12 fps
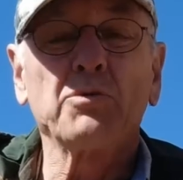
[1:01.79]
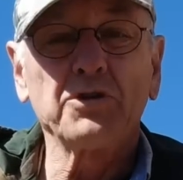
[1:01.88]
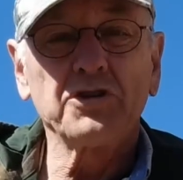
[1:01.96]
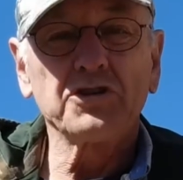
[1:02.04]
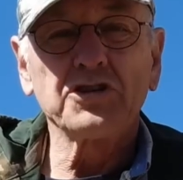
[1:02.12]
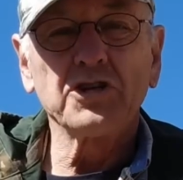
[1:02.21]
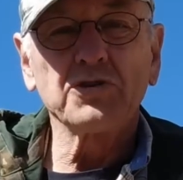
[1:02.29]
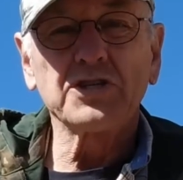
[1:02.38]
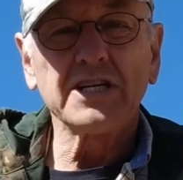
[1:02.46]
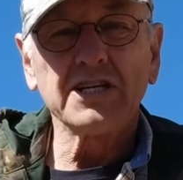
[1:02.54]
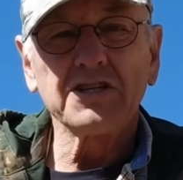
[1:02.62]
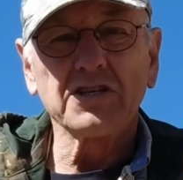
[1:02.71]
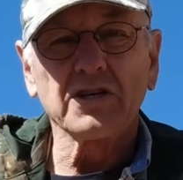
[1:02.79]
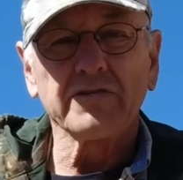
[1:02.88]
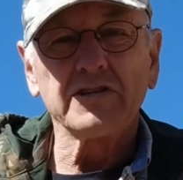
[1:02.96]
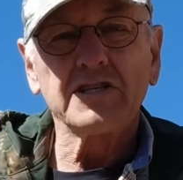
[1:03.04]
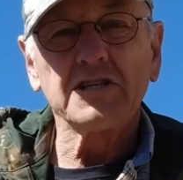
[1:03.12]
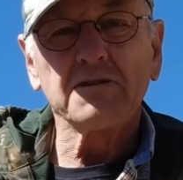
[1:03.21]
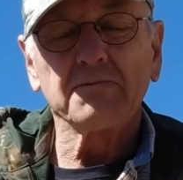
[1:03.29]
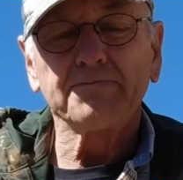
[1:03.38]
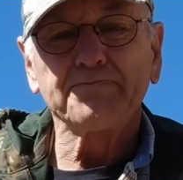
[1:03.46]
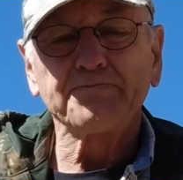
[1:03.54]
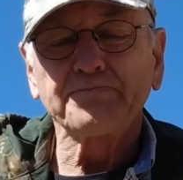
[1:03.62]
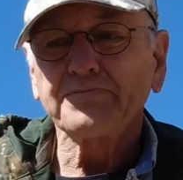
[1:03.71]
where there's no cell service,
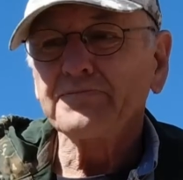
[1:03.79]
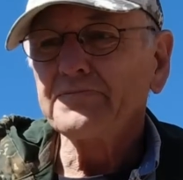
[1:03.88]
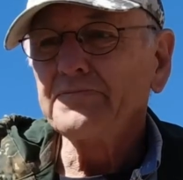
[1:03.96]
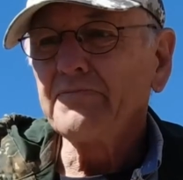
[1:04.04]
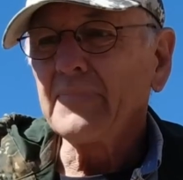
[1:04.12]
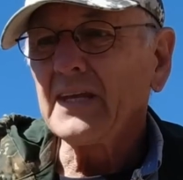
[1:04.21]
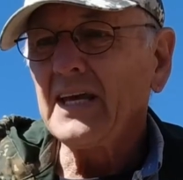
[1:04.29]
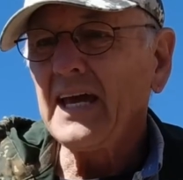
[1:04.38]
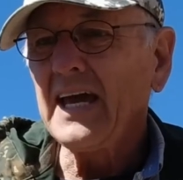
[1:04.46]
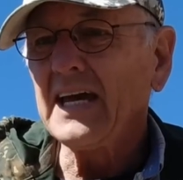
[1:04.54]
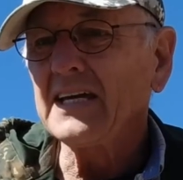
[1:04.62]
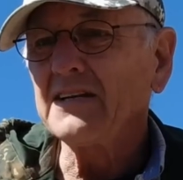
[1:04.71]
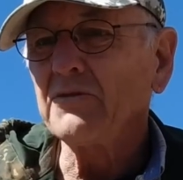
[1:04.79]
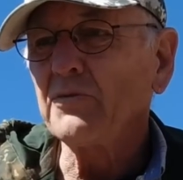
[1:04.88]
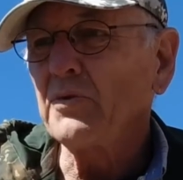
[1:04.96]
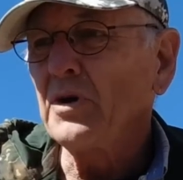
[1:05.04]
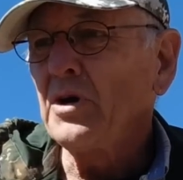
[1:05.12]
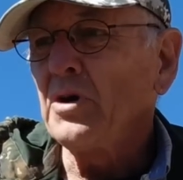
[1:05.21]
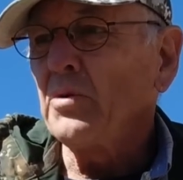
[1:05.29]
and